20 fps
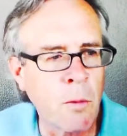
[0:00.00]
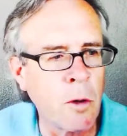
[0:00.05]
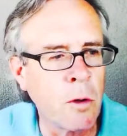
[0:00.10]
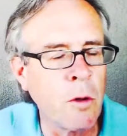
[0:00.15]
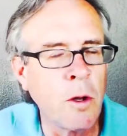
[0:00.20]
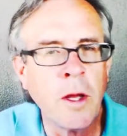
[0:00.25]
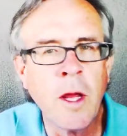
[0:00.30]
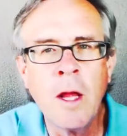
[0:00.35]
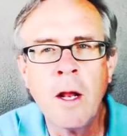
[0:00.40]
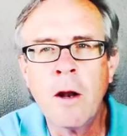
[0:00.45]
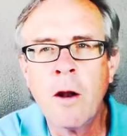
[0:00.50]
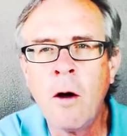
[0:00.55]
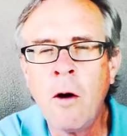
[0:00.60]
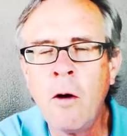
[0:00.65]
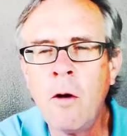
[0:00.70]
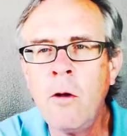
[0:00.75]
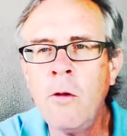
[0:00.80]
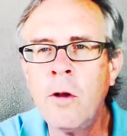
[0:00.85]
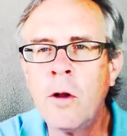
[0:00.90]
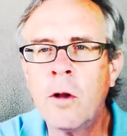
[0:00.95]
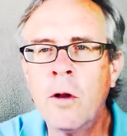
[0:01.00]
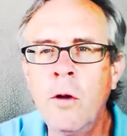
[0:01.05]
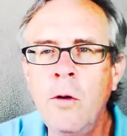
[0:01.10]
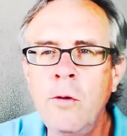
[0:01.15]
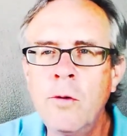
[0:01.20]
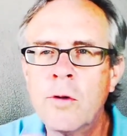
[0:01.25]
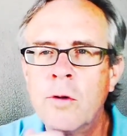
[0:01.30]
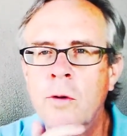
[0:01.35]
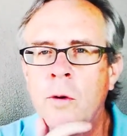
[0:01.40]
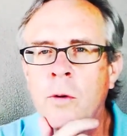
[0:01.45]
we're looking at all the
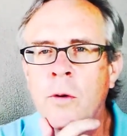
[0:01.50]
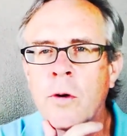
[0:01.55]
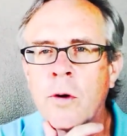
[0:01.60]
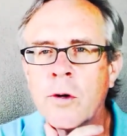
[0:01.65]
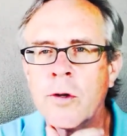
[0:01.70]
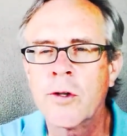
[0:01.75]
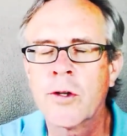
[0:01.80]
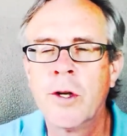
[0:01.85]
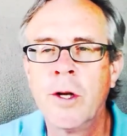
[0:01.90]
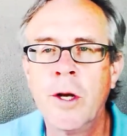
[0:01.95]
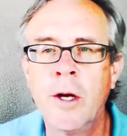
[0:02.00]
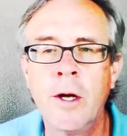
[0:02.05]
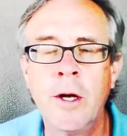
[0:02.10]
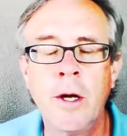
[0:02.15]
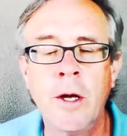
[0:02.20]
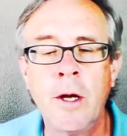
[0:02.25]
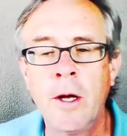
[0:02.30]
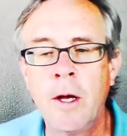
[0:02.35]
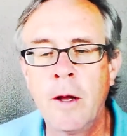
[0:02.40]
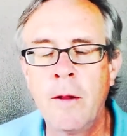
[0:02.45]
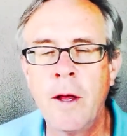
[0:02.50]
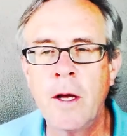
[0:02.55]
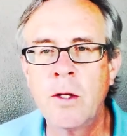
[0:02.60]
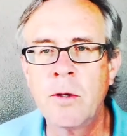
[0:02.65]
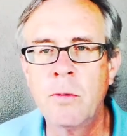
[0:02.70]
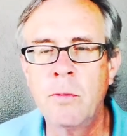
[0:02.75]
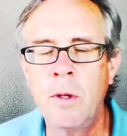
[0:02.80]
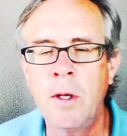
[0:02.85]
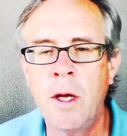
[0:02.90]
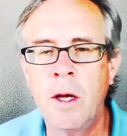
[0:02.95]
closed doors
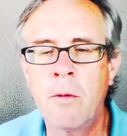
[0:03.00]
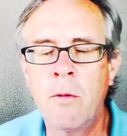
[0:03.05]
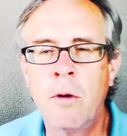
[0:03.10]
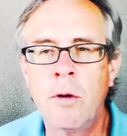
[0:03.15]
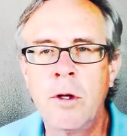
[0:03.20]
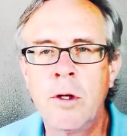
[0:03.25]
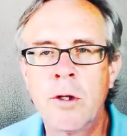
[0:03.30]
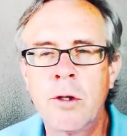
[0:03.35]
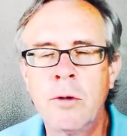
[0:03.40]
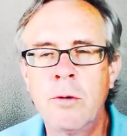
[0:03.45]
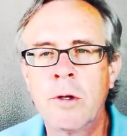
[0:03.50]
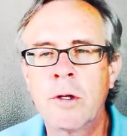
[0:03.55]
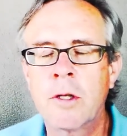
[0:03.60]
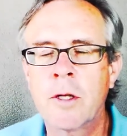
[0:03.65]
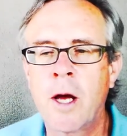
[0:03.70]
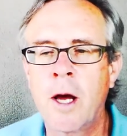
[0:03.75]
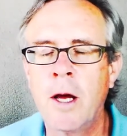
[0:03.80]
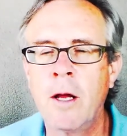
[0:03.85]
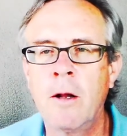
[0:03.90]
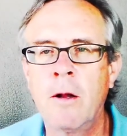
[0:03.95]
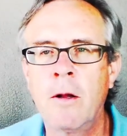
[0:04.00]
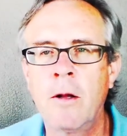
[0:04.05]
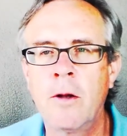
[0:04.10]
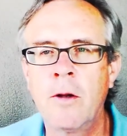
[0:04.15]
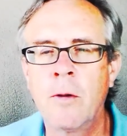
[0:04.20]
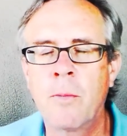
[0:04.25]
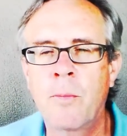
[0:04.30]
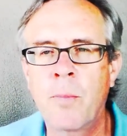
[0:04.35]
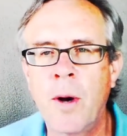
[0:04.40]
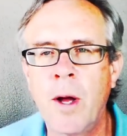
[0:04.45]
that's when we get really suicidal
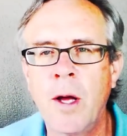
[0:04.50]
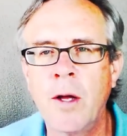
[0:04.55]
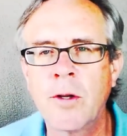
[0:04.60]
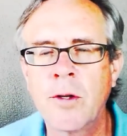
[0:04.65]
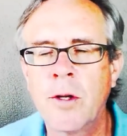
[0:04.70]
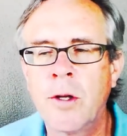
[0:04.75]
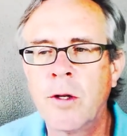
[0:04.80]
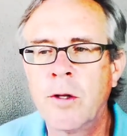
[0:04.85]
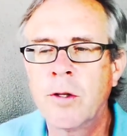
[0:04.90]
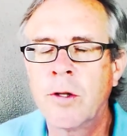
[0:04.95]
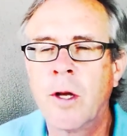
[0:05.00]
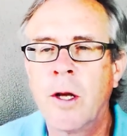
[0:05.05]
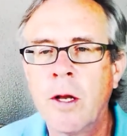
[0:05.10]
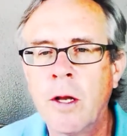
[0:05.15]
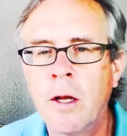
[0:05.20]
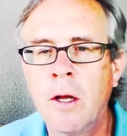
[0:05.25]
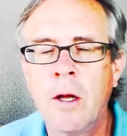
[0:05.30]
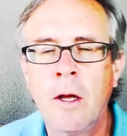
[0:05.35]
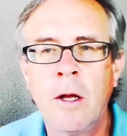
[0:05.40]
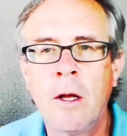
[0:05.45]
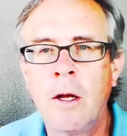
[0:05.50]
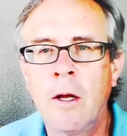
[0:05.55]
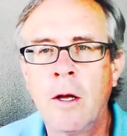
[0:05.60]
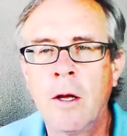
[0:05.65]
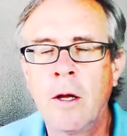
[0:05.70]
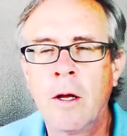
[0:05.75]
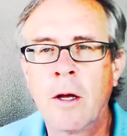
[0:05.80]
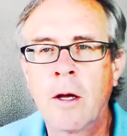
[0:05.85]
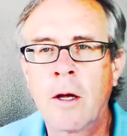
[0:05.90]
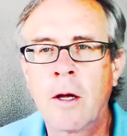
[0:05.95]
and depressed and say
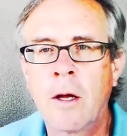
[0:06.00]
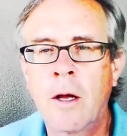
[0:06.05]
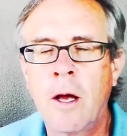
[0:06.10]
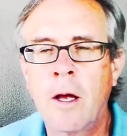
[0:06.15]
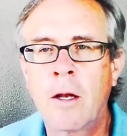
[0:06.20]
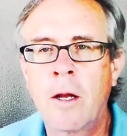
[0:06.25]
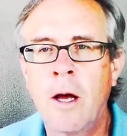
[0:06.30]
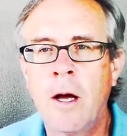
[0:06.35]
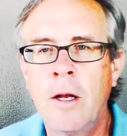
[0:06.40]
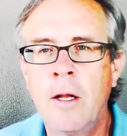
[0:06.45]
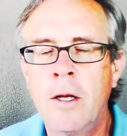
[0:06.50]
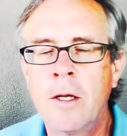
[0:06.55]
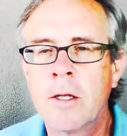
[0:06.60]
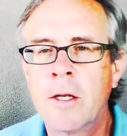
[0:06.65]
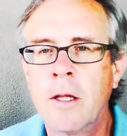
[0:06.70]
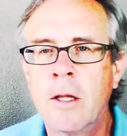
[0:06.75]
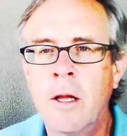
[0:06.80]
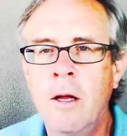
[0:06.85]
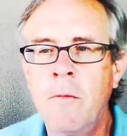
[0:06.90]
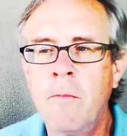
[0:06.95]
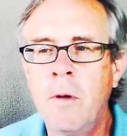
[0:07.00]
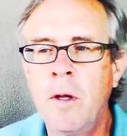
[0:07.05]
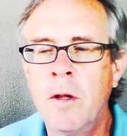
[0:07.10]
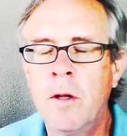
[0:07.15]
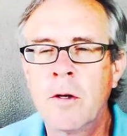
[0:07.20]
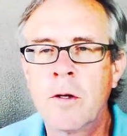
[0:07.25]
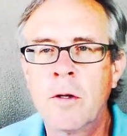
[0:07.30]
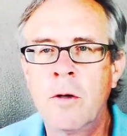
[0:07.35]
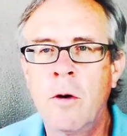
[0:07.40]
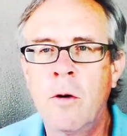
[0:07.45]
God, God doesn't love me
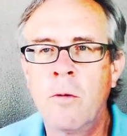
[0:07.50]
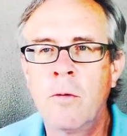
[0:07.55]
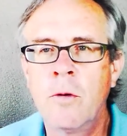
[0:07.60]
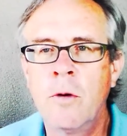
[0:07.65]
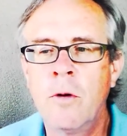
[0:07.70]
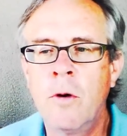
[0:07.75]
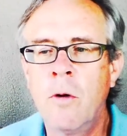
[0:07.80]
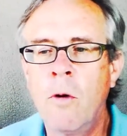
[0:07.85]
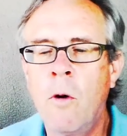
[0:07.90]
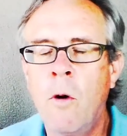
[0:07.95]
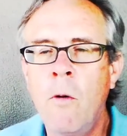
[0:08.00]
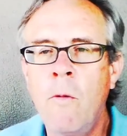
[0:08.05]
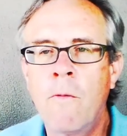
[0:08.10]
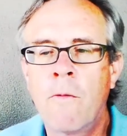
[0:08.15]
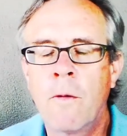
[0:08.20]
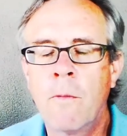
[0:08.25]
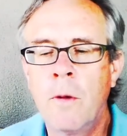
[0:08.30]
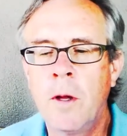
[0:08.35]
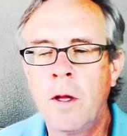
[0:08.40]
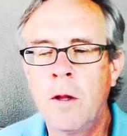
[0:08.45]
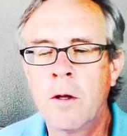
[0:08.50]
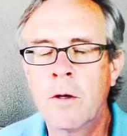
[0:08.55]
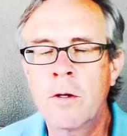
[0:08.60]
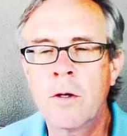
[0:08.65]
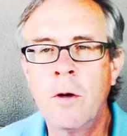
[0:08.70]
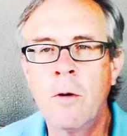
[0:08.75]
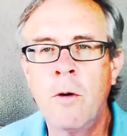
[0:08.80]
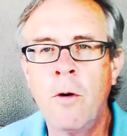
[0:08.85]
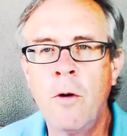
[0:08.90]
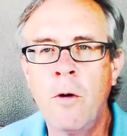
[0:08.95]
there's no no hope for me
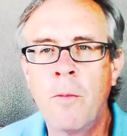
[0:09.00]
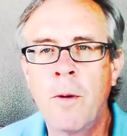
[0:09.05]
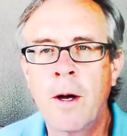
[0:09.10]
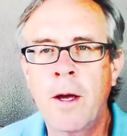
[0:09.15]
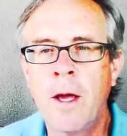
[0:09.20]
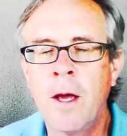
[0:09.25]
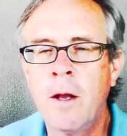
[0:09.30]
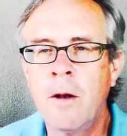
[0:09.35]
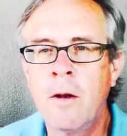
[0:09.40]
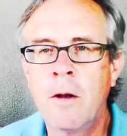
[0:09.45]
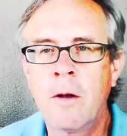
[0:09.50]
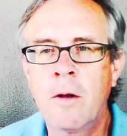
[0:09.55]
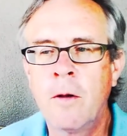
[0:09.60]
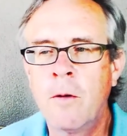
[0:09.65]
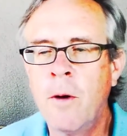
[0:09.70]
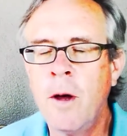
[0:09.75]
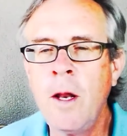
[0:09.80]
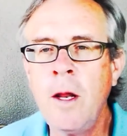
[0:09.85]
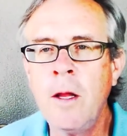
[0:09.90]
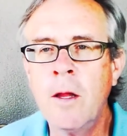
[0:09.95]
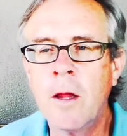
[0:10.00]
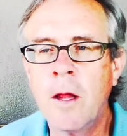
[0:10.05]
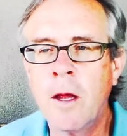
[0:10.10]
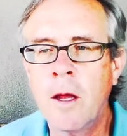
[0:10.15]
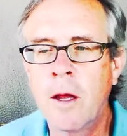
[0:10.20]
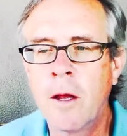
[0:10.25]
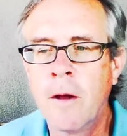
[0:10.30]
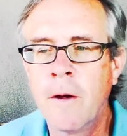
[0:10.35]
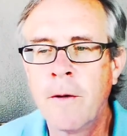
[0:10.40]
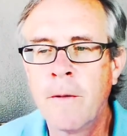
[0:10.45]
there's no hope I can't do
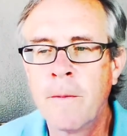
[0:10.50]
anything